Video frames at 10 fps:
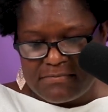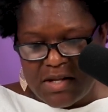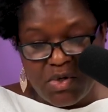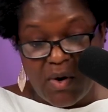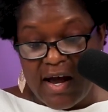
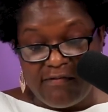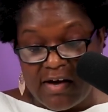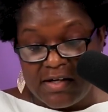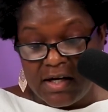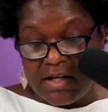Nor have
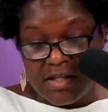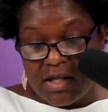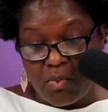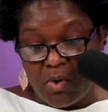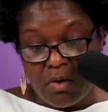I done
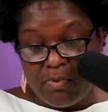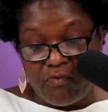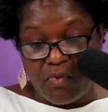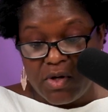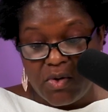anything wrong
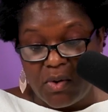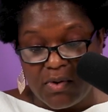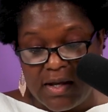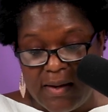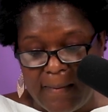before you, O
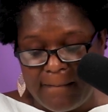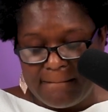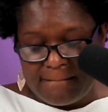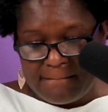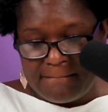king.
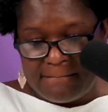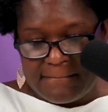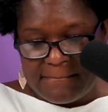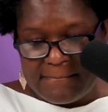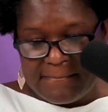
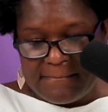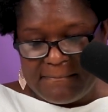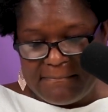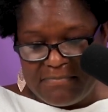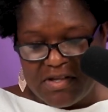
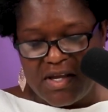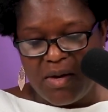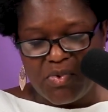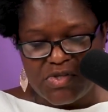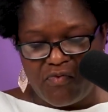The
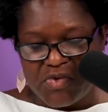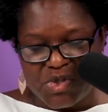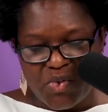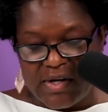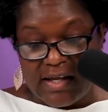king was
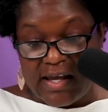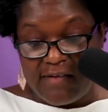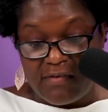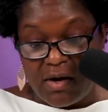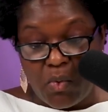overjoyed and
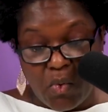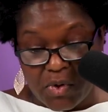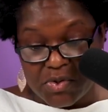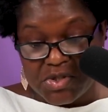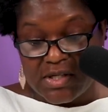gave
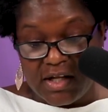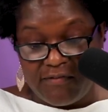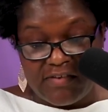orders to lift